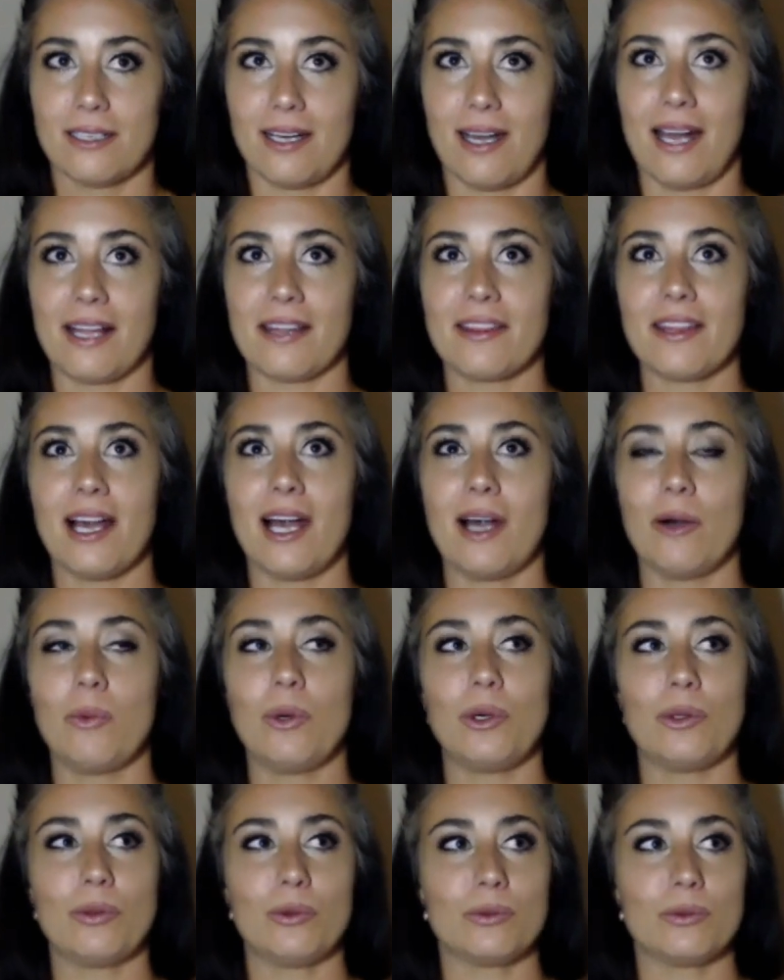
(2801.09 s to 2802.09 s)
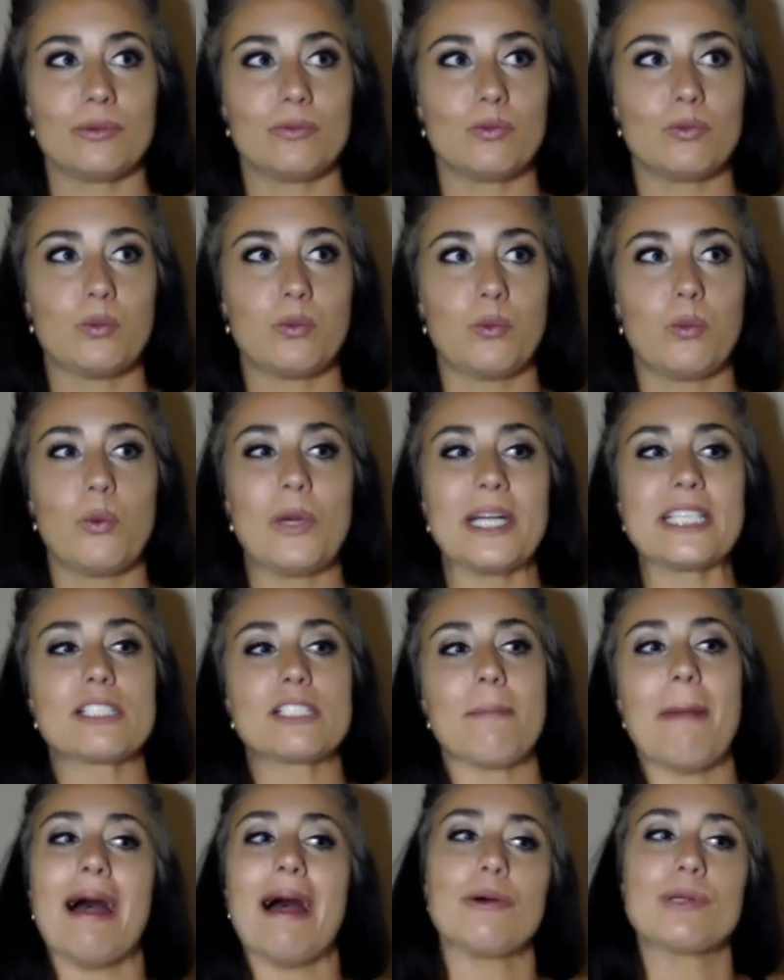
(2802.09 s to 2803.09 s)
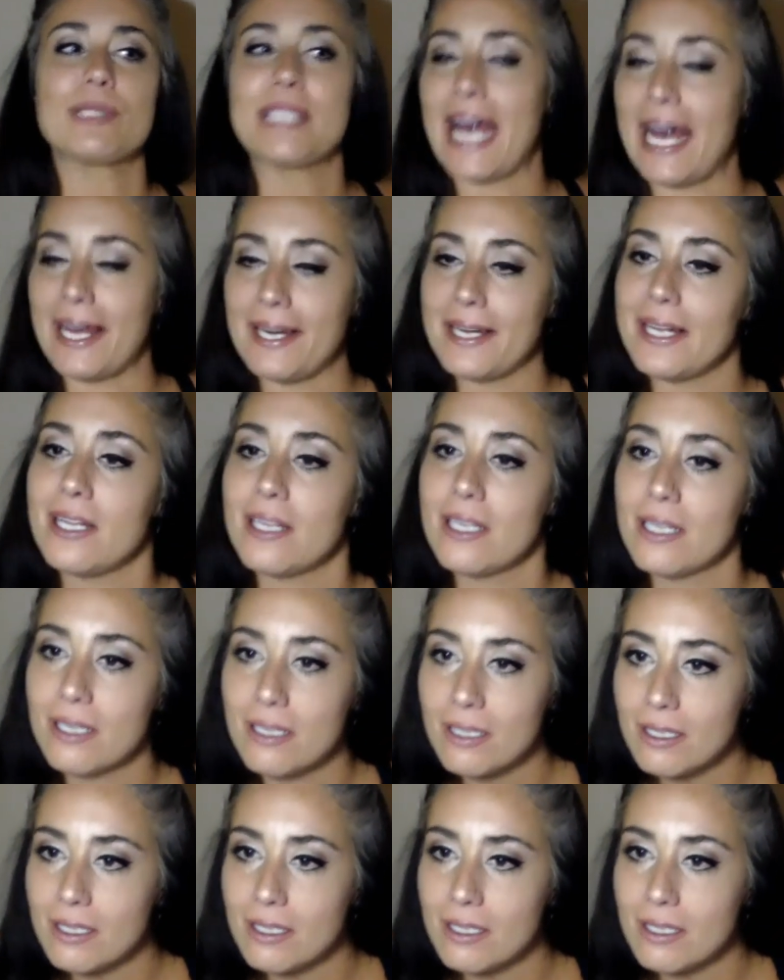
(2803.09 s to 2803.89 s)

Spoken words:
I thought, well, which mouse had it?